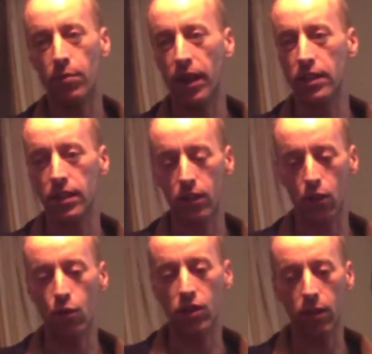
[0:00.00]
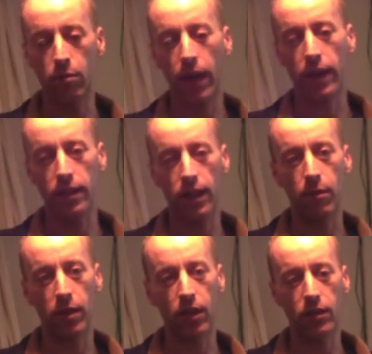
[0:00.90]
It makes a huge impact to
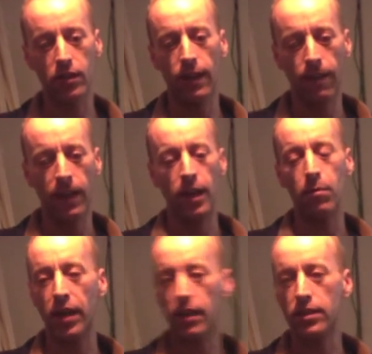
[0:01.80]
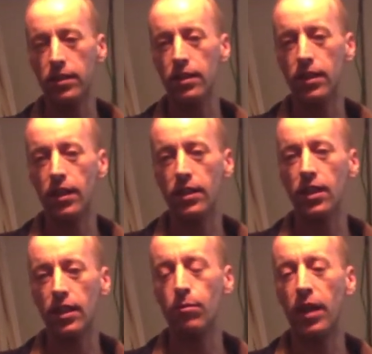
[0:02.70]
them because it makes
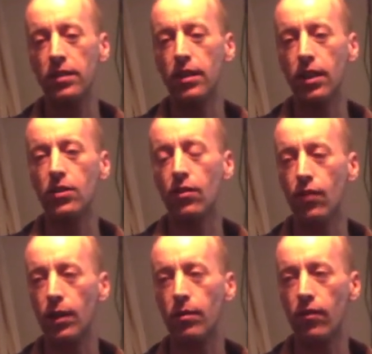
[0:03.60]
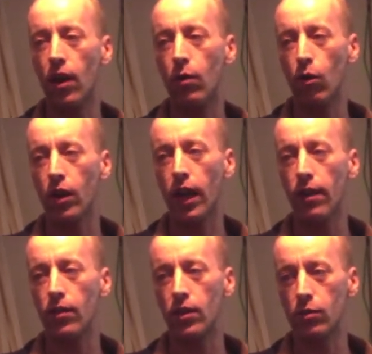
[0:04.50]
it easier for them to find work
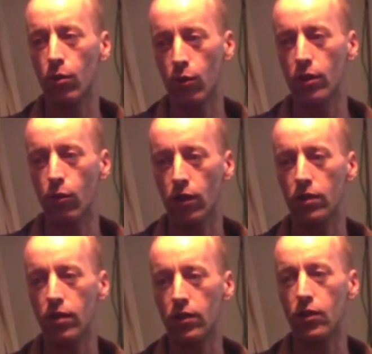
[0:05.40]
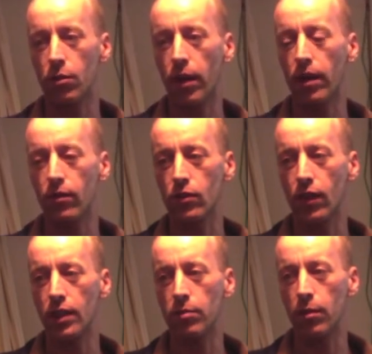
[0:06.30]
after this. We're in such a demand for
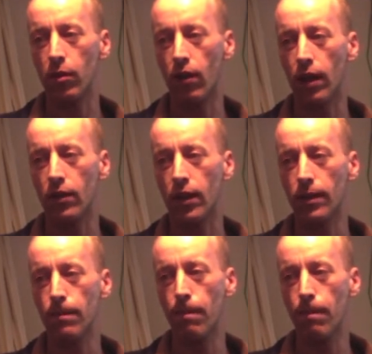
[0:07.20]
tradespeople around here.